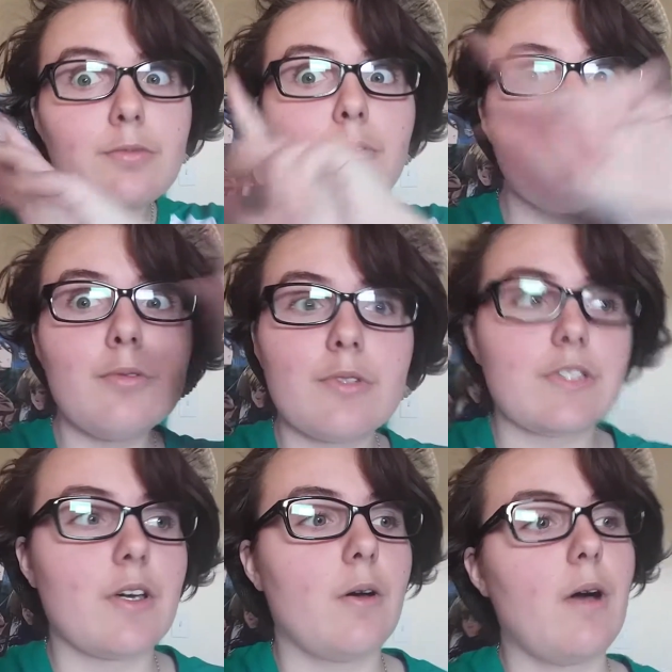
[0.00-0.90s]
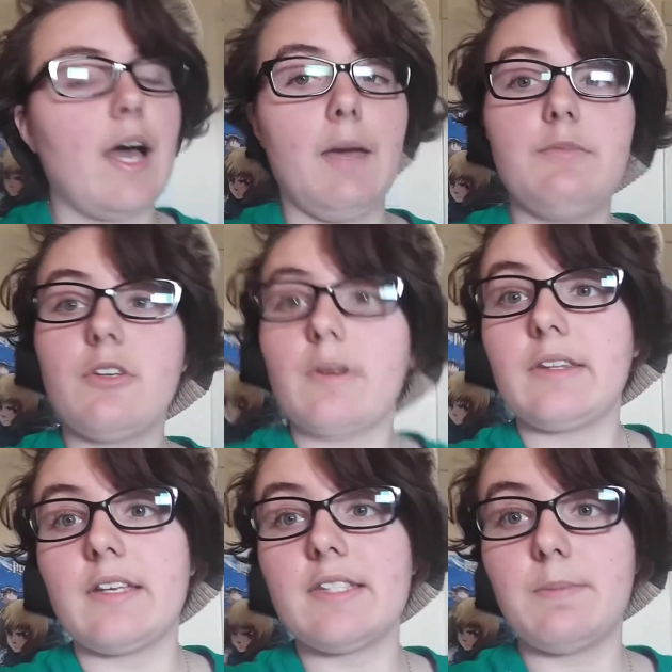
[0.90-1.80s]
Woo! So I'm
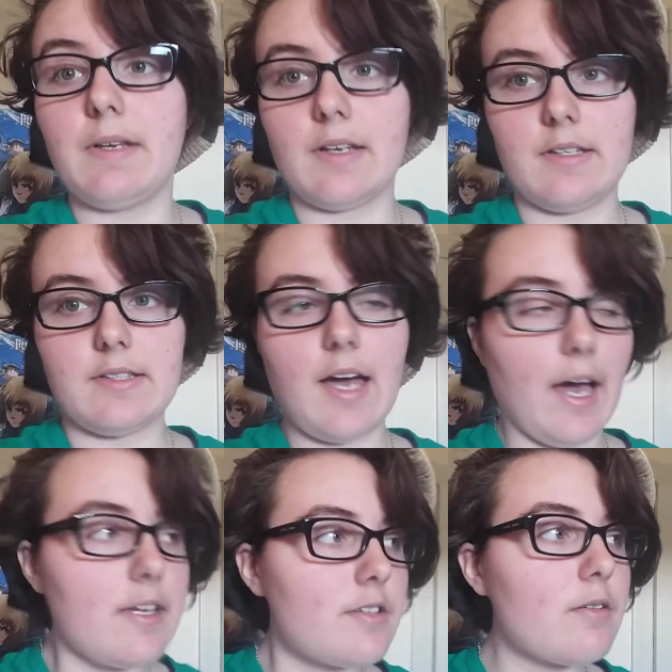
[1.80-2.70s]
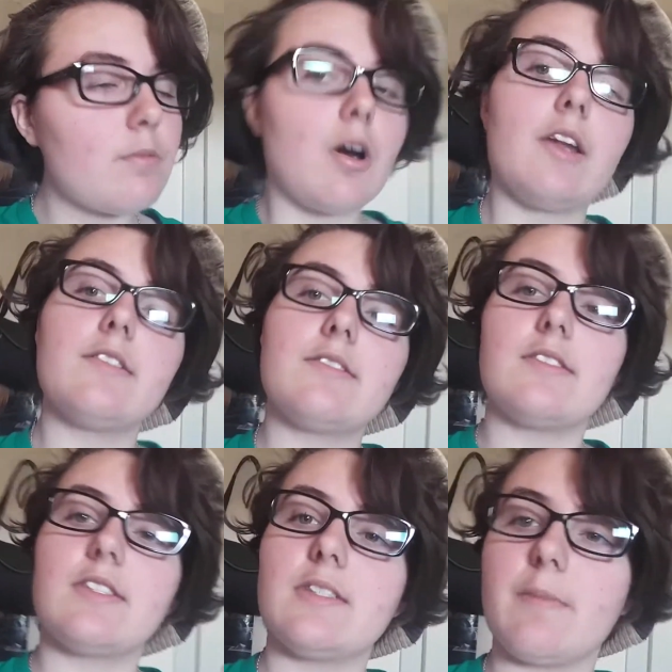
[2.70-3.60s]
doing this because I don't want it
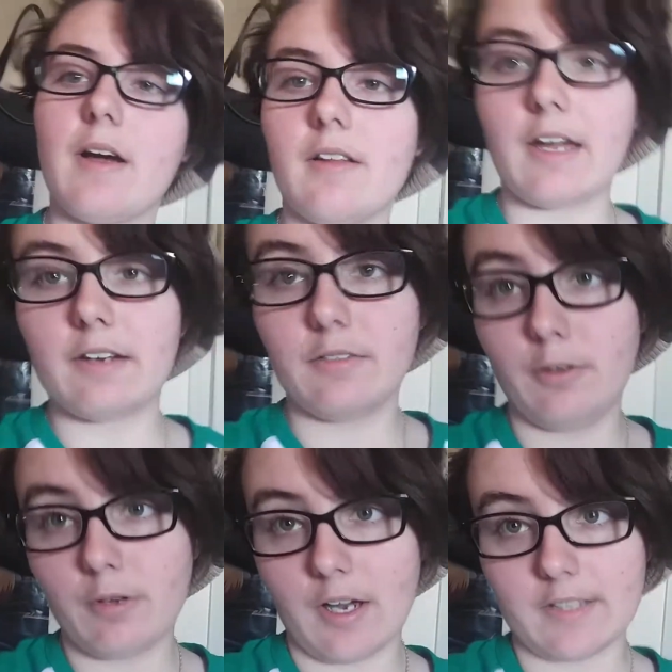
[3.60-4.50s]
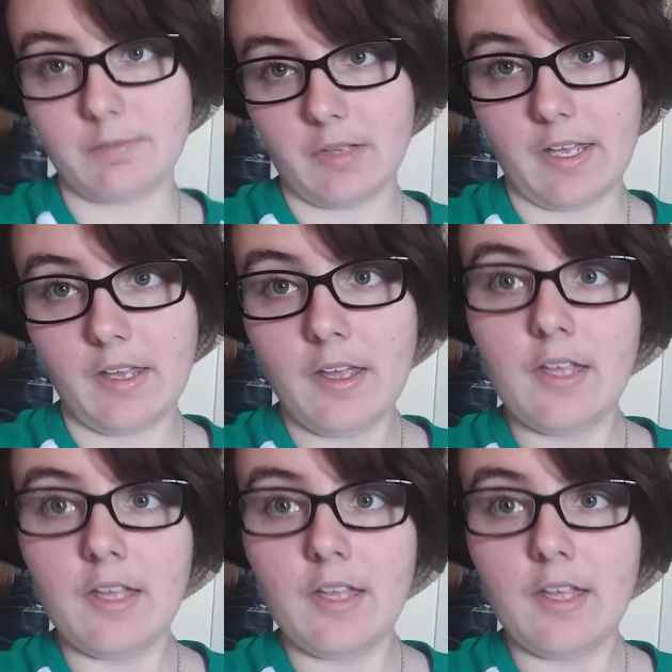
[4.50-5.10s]
to smell like new cosplay.